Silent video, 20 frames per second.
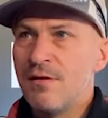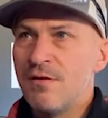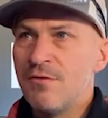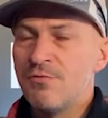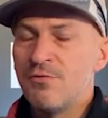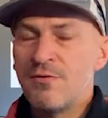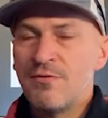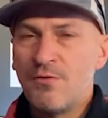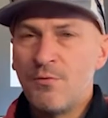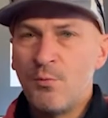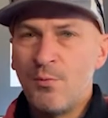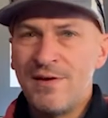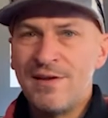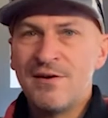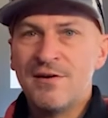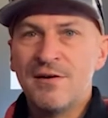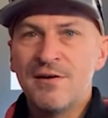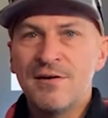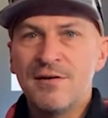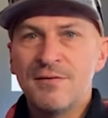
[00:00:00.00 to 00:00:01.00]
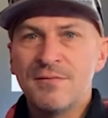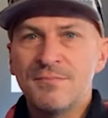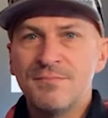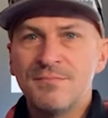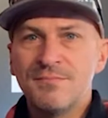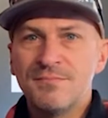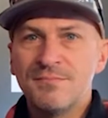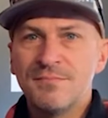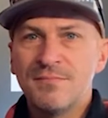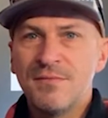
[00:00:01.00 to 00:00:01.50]
sort of
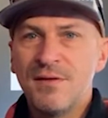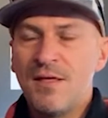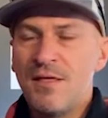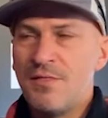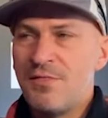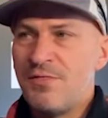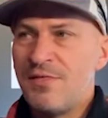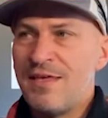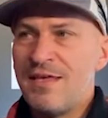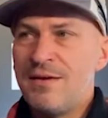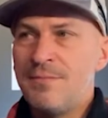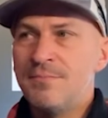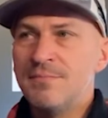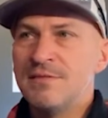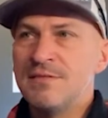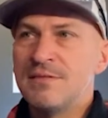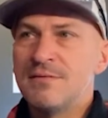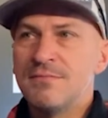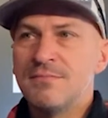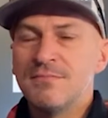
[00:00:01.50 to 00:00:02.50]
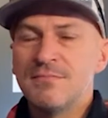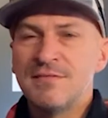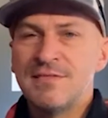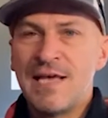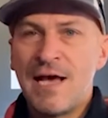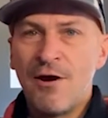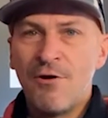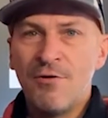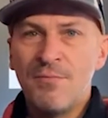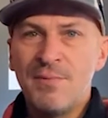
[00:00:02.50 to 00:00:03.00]
winter-themed
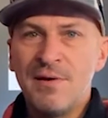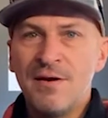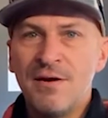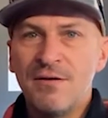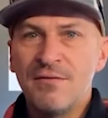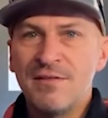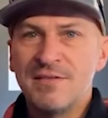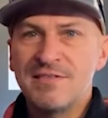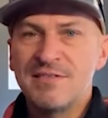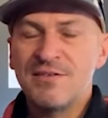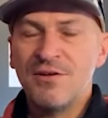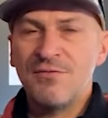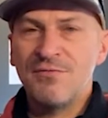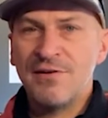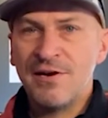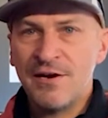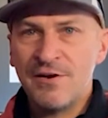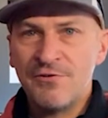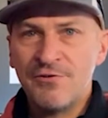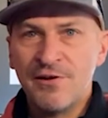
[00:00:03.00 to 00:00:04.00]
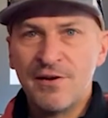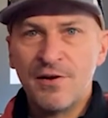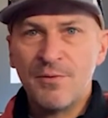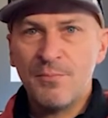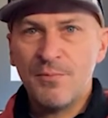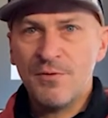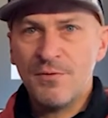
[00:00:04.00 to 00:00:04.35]
sour beer that's still very drinkable.